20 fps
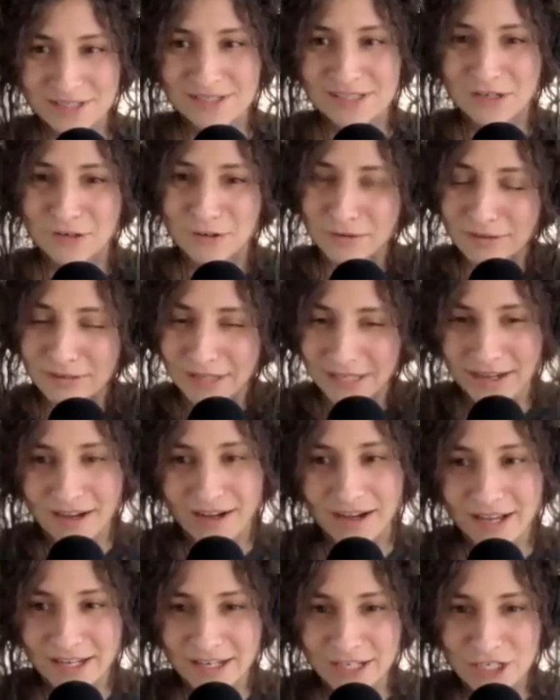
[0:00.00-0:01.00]
that early
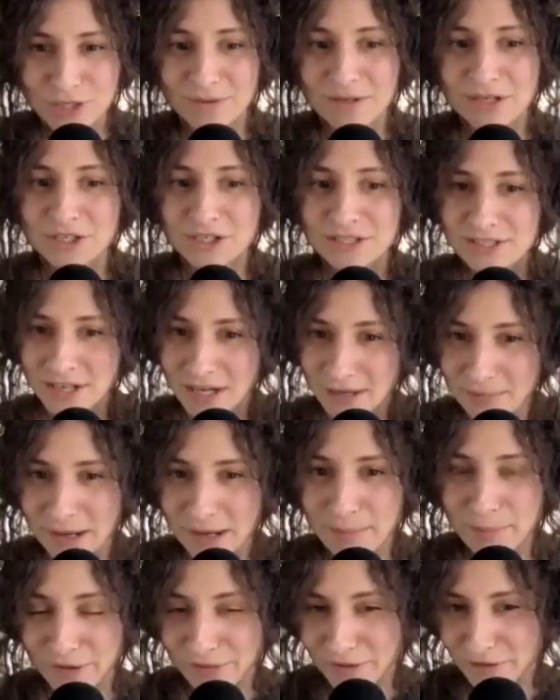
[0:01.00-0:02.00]
on you can just come
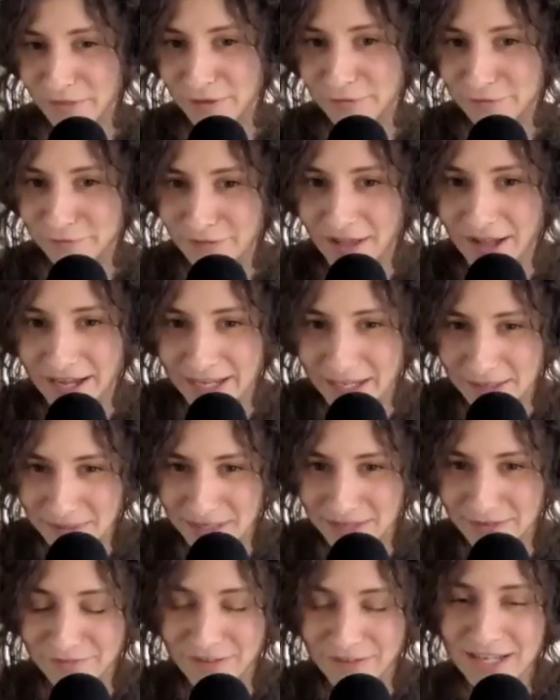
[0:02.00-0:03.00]
up with on the fly and
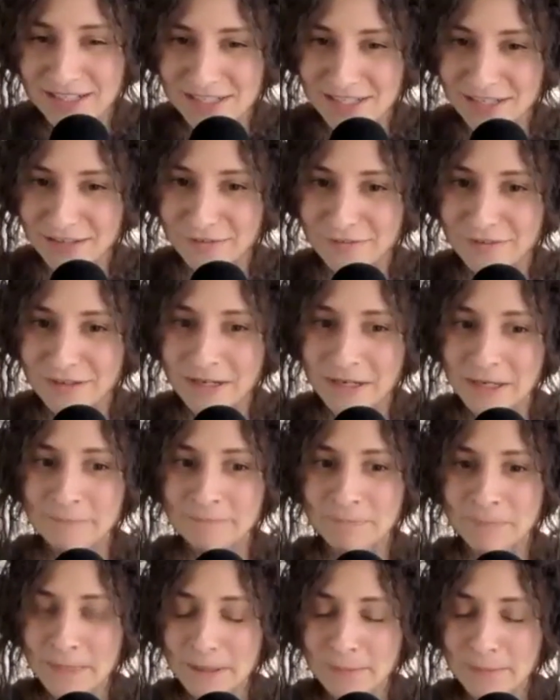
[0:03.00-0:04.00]
be effective.
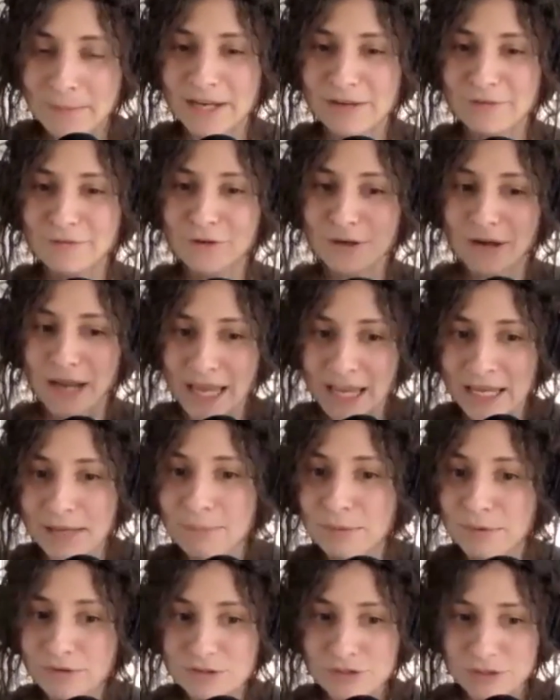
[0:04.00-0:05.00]
But if you're
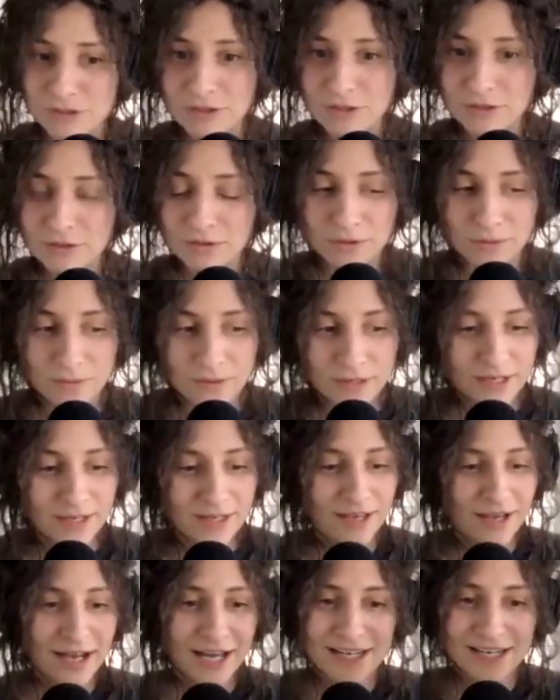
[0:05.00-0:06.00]
able to
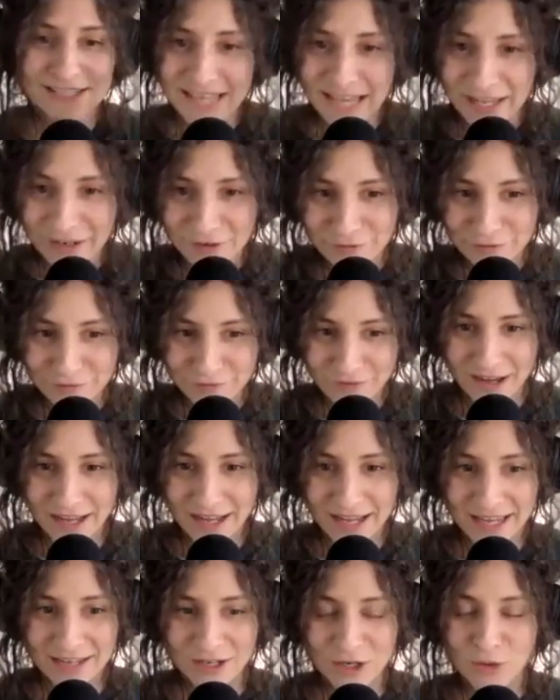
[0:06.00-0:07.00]

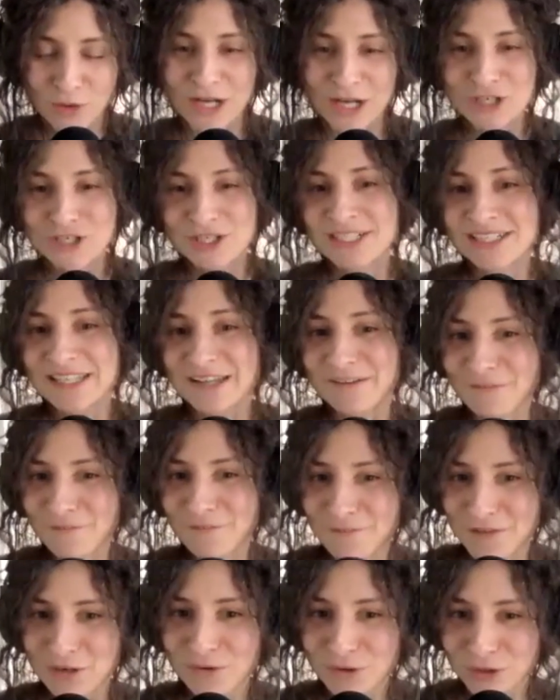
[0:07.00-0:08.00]
identify questions that
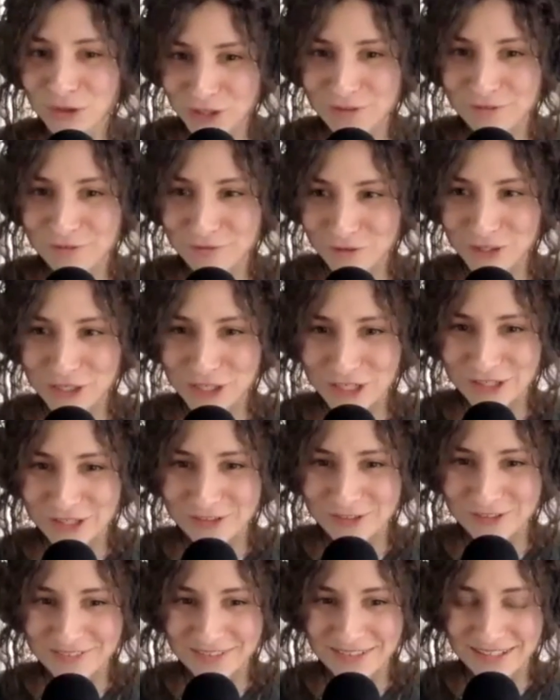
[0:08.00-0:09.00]
feel good for
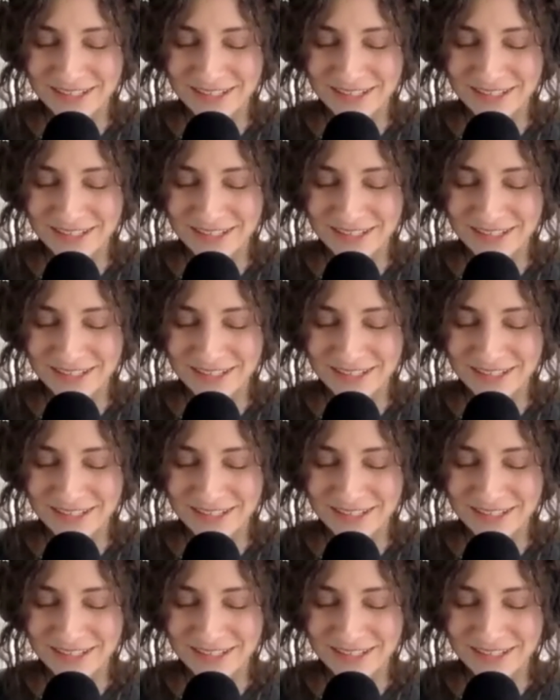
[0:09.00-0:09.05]
you,